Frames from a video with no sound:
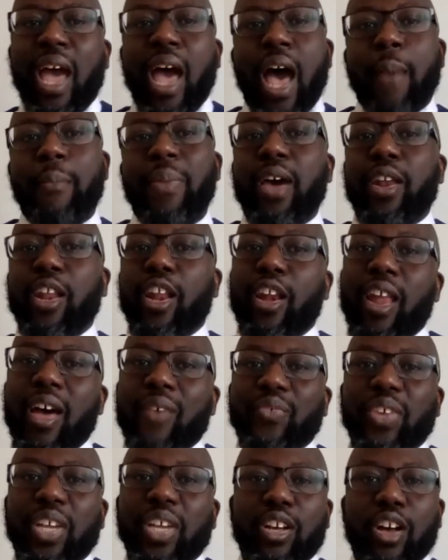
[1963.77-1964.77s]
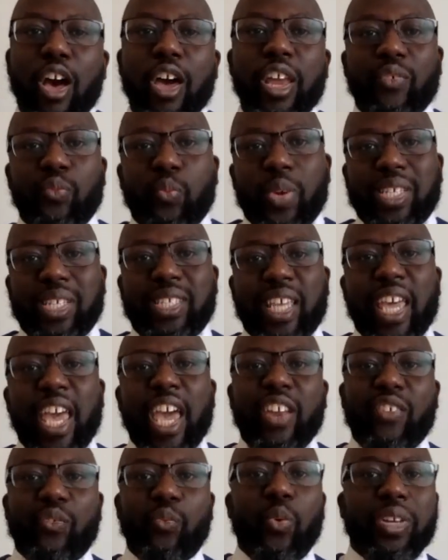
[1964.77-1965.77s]
about a loving God if we're
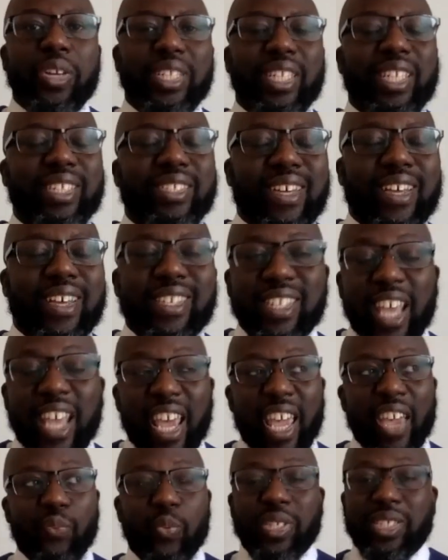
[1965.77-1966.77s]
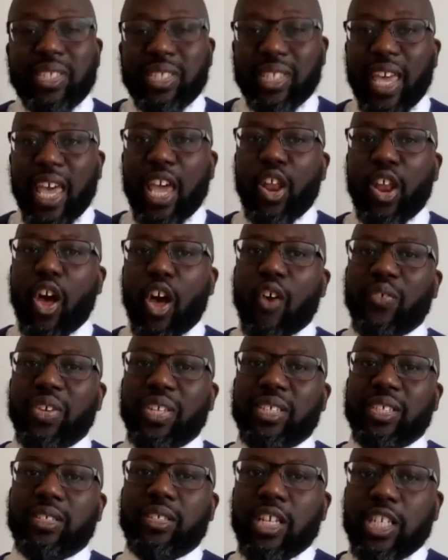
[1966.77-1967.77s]
scared of what he does, if we're scared of
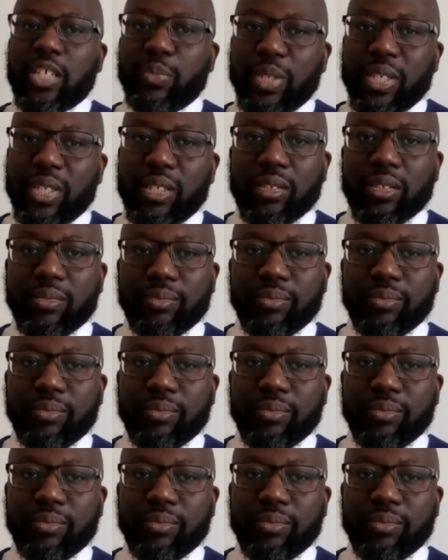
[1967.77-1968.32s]
his judgment.